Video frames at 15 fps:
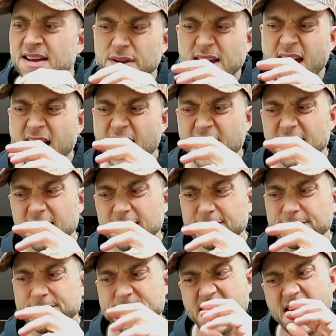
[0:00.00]
Kind
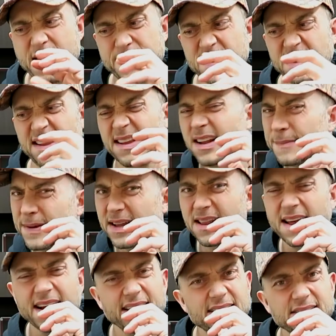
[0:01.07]
of maybe a little bit
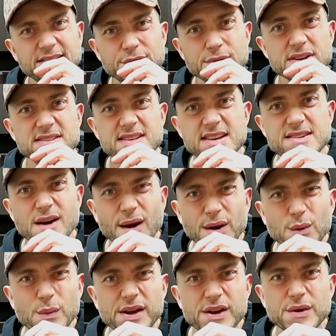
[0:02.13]
like Grizzly
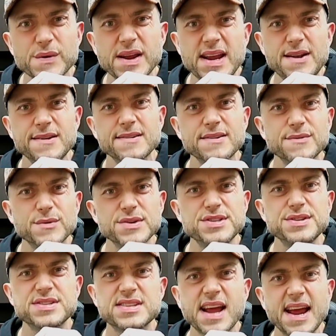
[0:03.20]
Dark Wintergreen, would
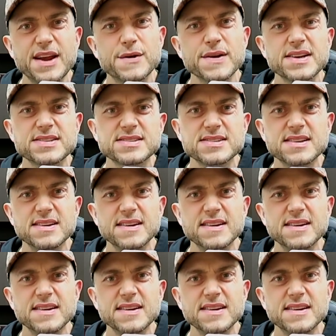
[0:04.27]
you say, Chris?